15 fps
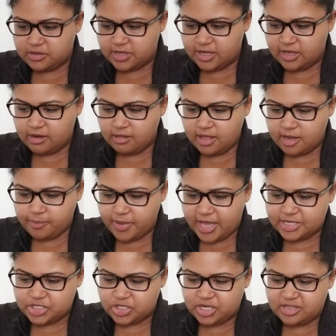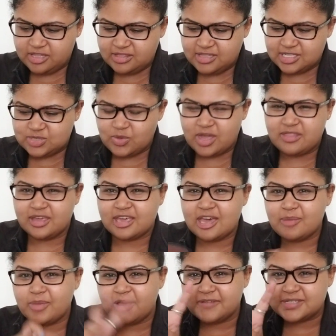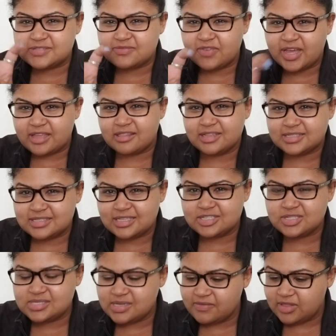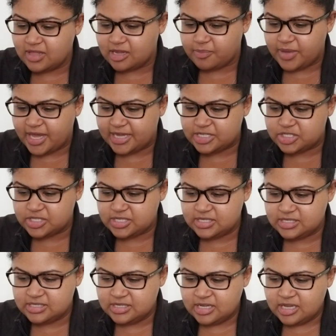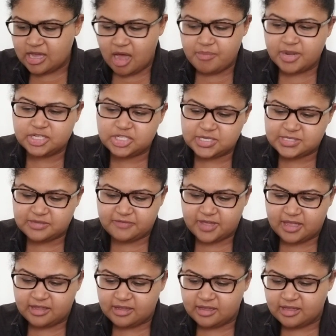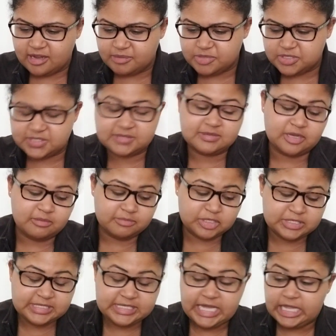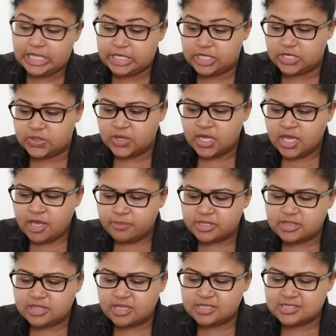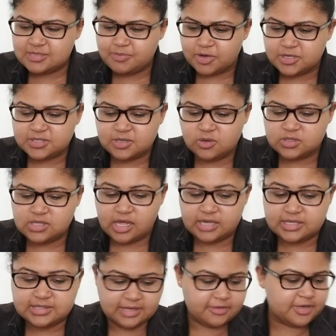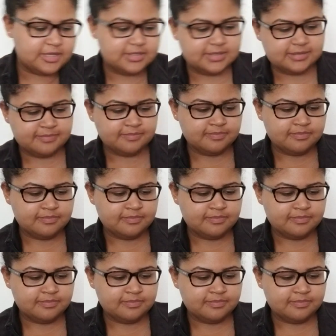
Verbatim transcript: They got a lot of passion. I think that's why they come off as violent. They just have a lot of passion. I'm not justifying it. I'm just, you know, I'm just telling you. But this person holds a lot of secrets.